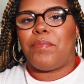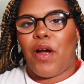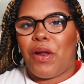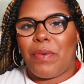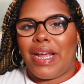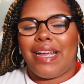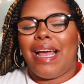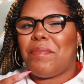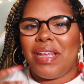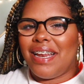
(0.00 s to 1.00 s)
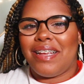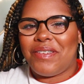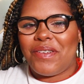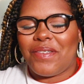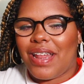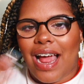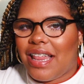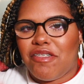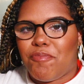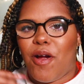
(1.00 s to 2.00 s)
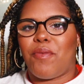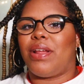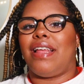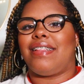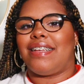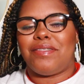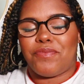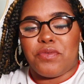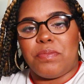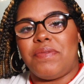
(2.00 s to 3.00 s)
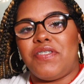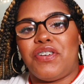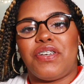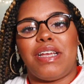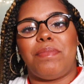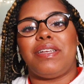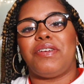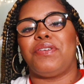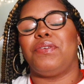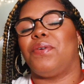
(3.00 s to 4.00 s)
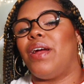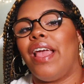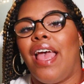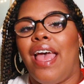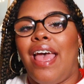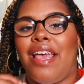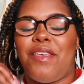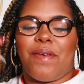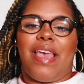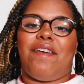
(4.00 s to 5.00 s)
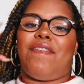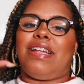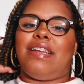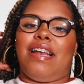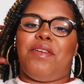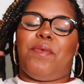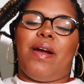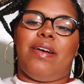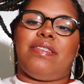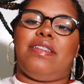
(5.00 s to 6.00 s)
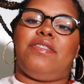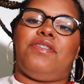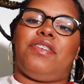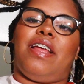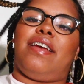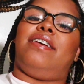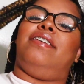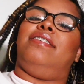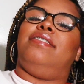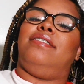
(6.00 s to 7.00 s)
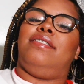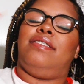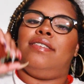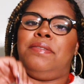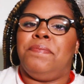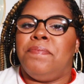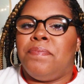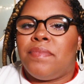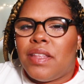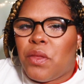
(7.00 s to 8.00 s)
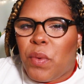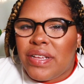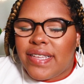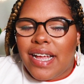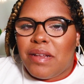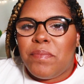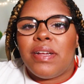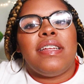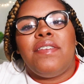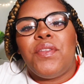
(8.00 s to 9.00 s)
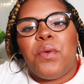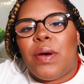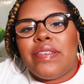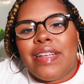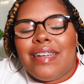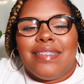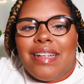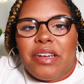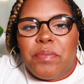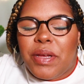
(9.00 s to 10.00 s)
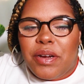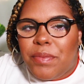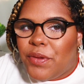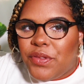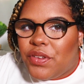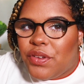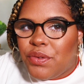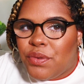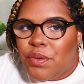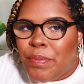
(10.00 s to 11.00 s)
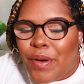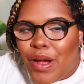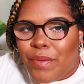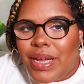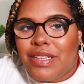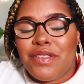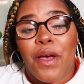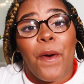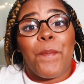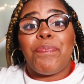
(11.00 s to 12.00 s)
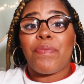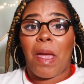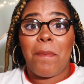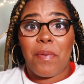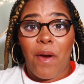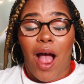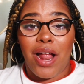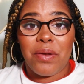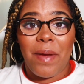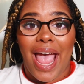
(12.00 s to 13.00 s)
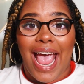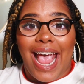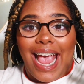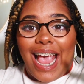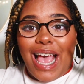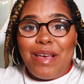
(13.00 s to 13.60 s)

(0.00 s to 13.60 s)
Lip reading: Broadway, I mean, you know that I love Broadway. Like that's the form of entertainment here in New York. You can't find it anywhere else unless you're like in the West End, but even the West End is not comparable to Broadway. So Broadway.